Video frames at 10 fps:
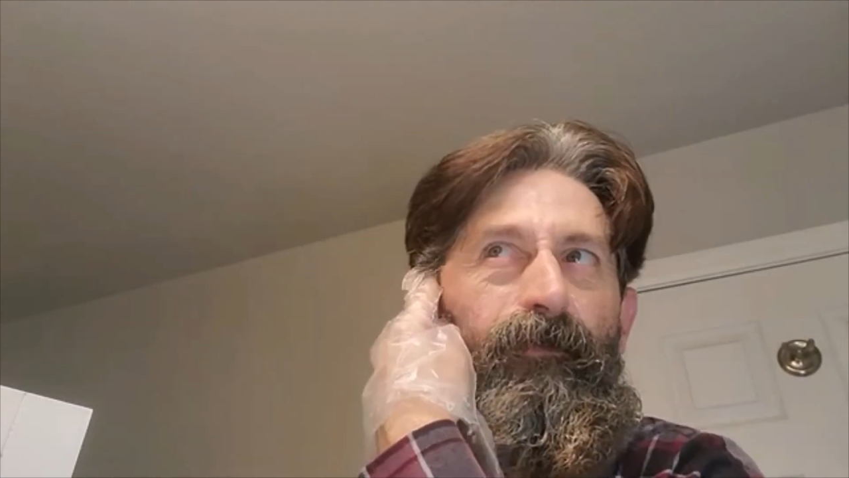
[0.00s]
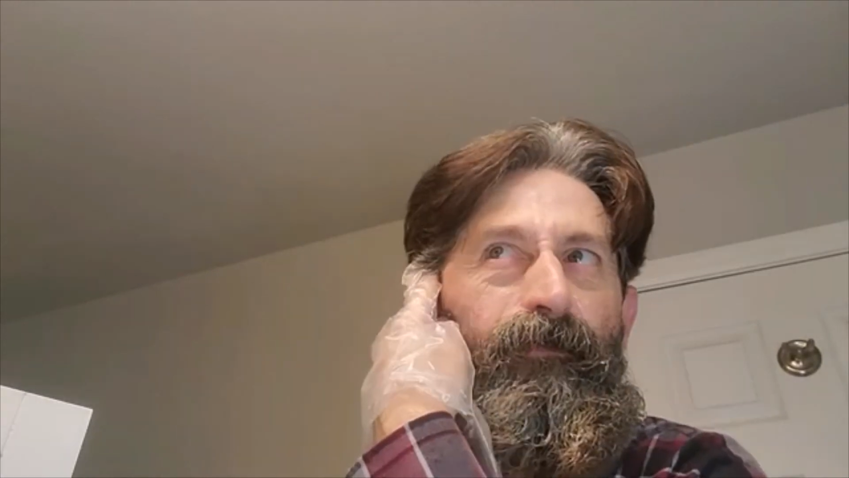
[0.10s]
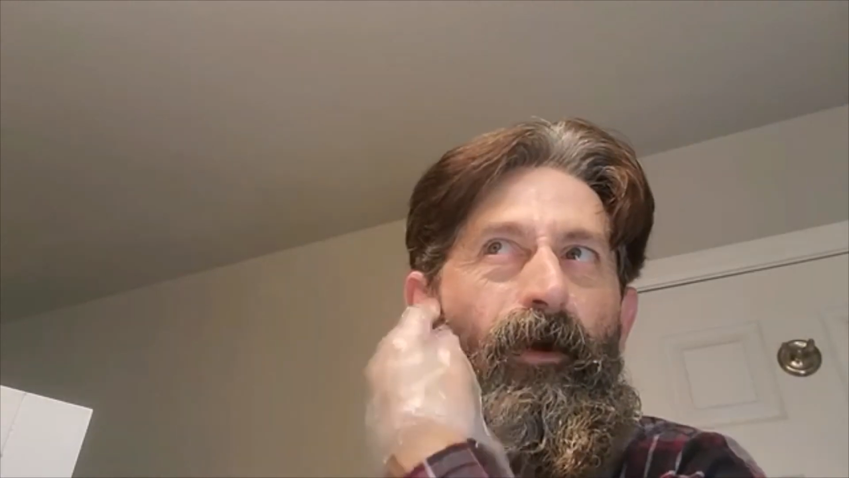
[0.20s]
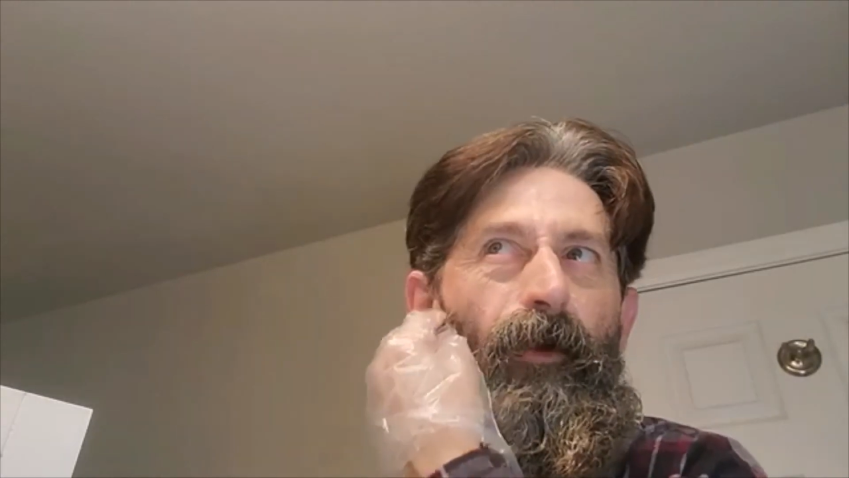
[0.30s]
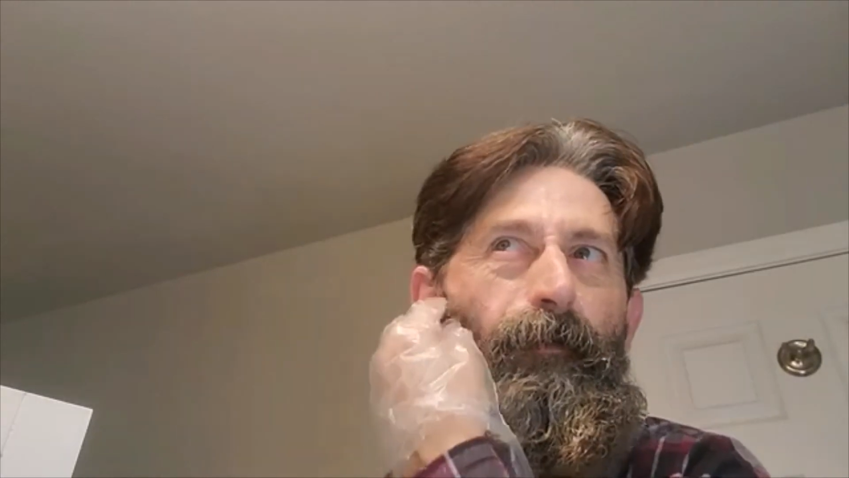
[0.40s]

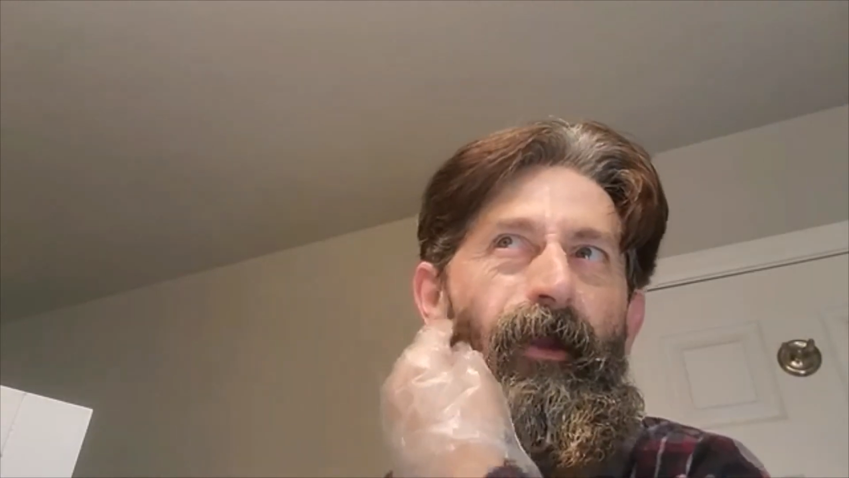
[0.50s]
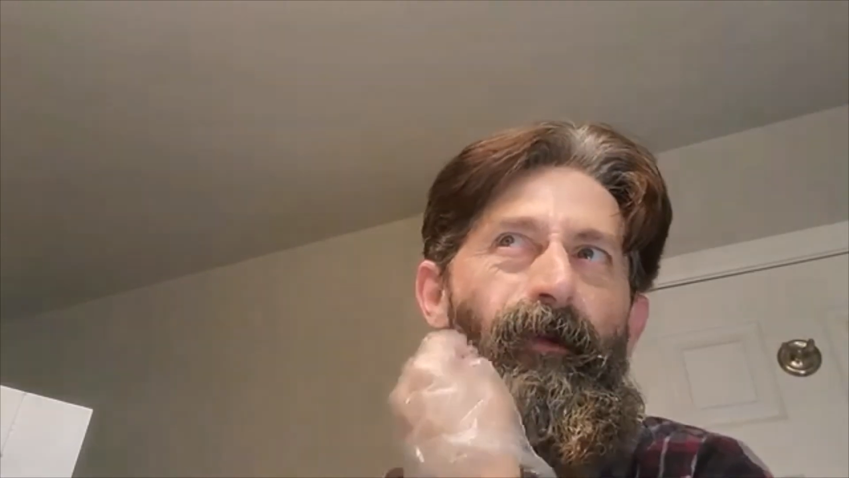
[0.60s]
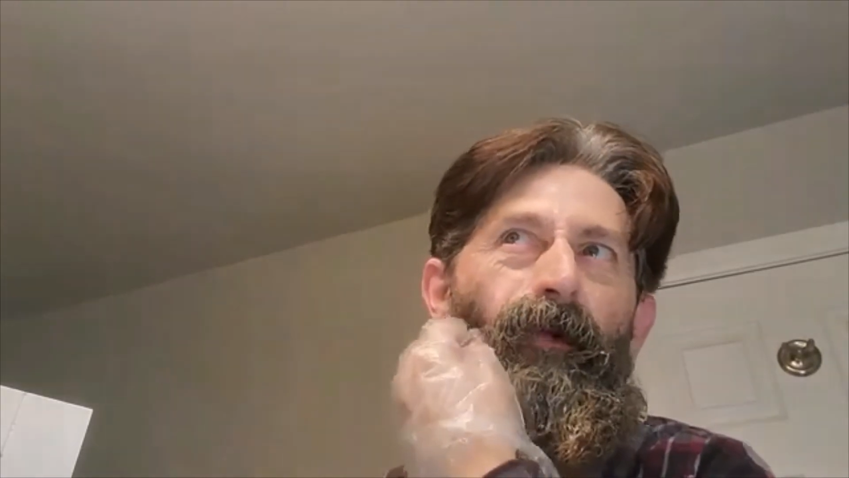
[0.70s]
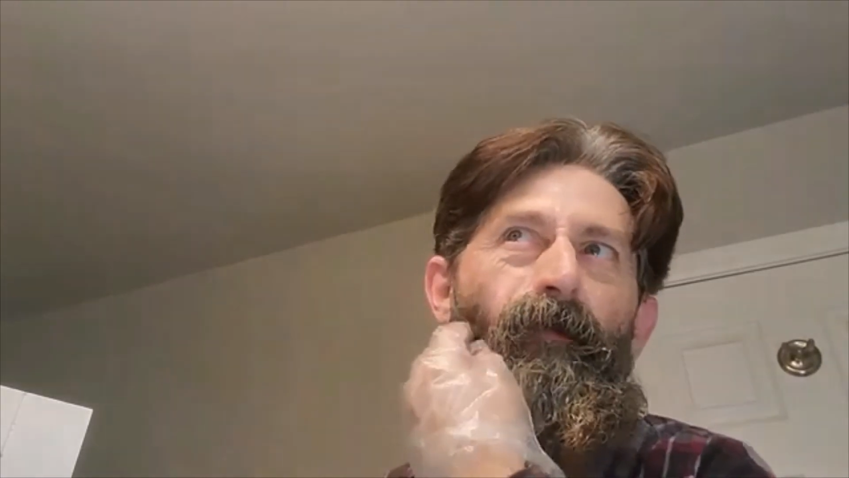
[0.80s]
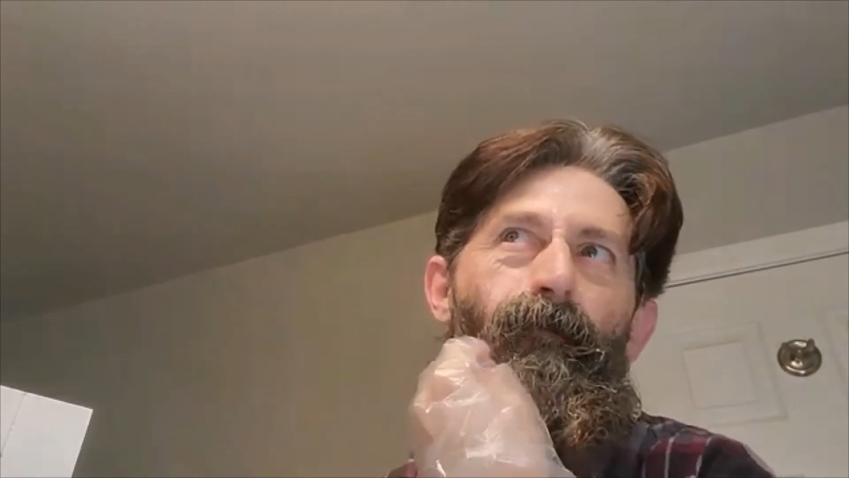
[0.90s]
far
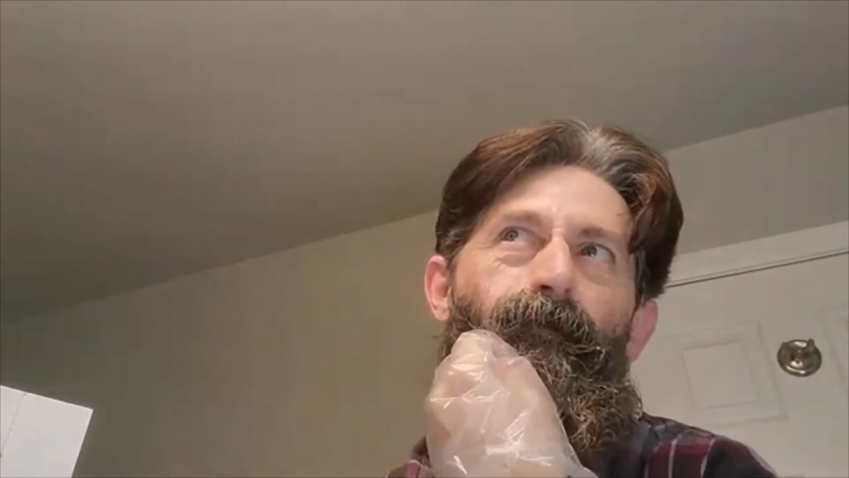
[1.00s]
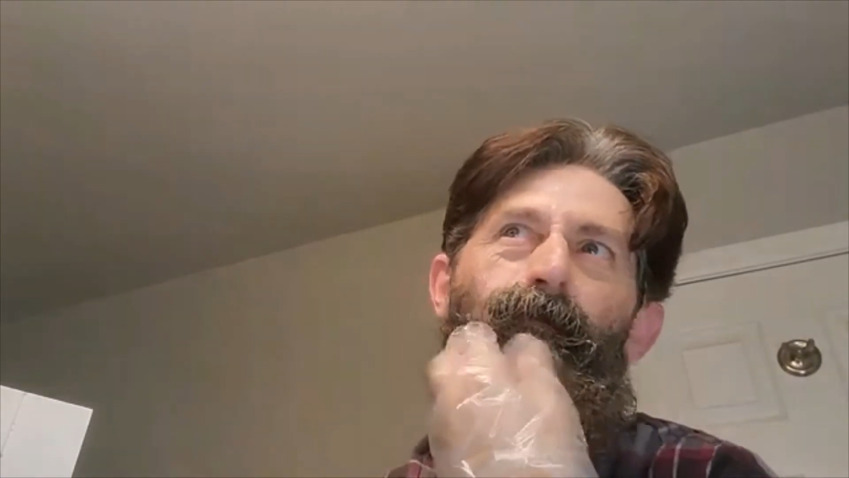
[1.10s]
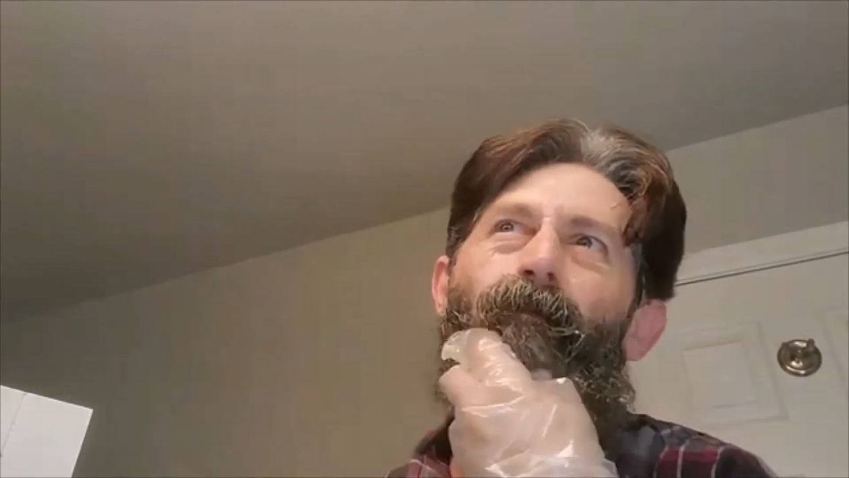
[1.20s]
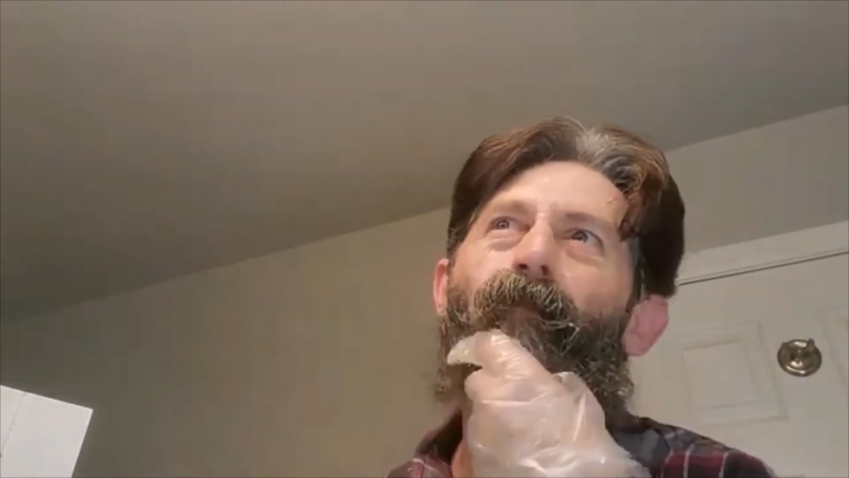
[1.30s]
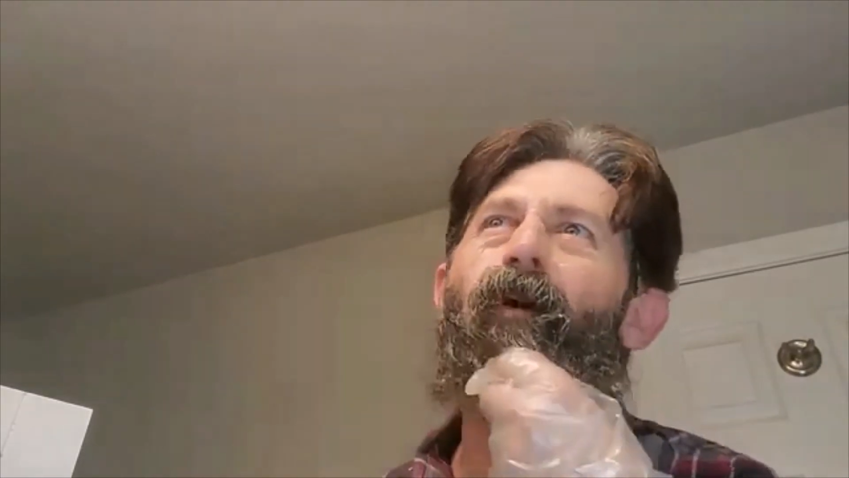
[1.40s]
better,
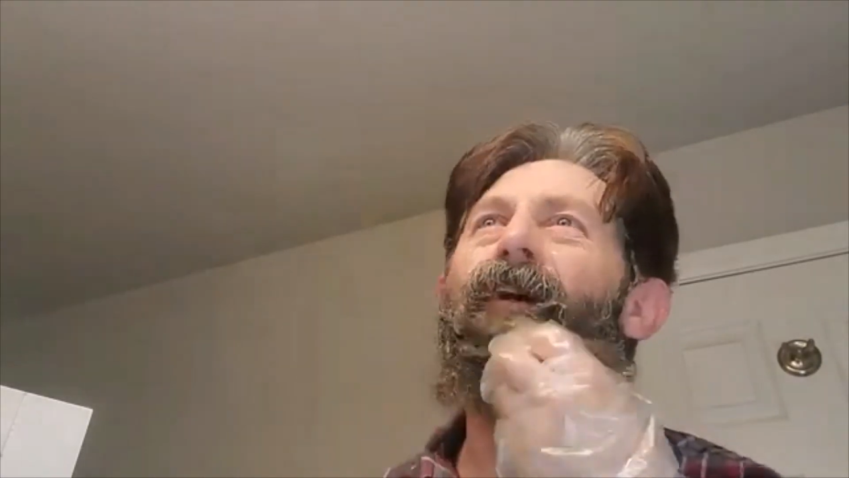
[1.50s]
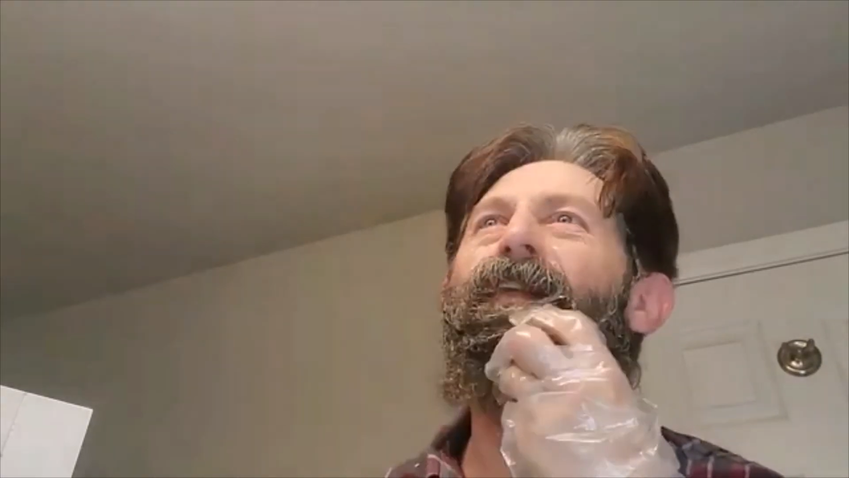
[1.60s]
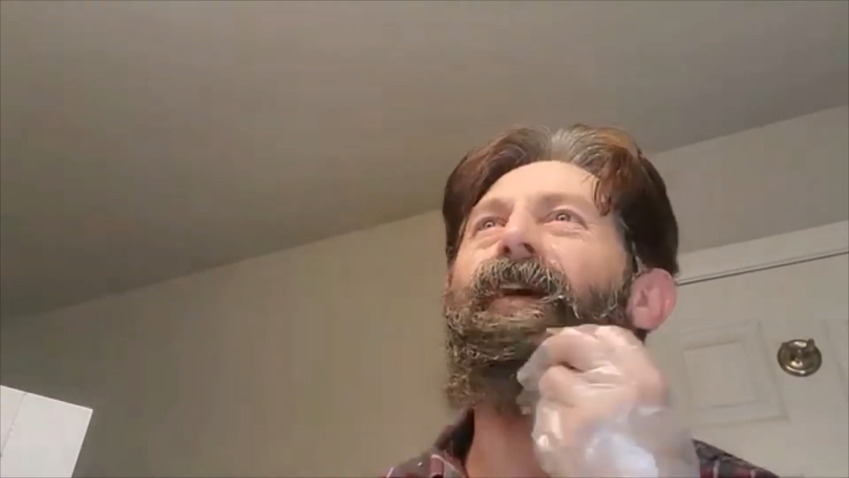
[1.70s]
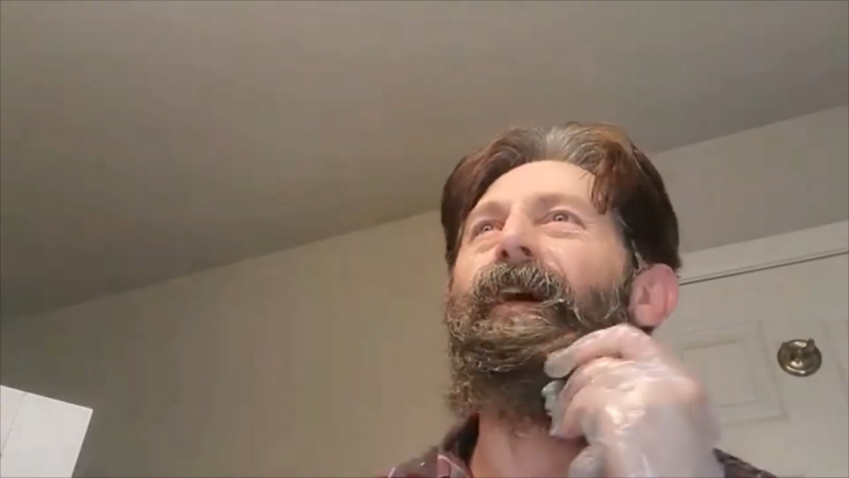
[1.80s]
but